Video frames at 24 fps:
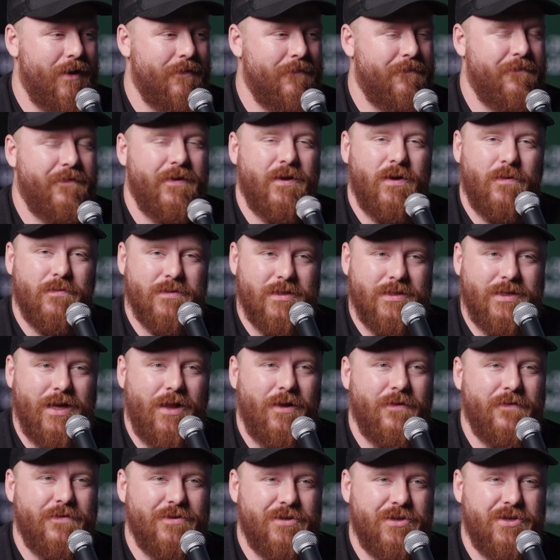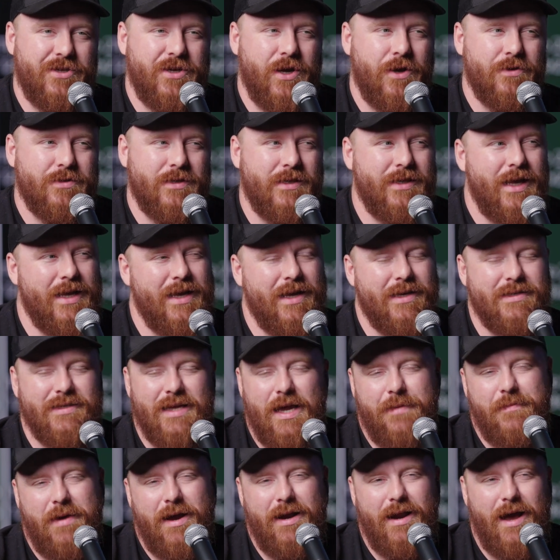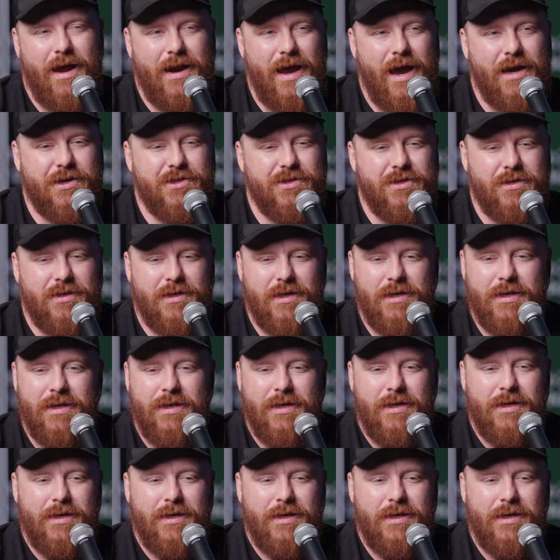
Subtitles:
films and television shows, and they might not actually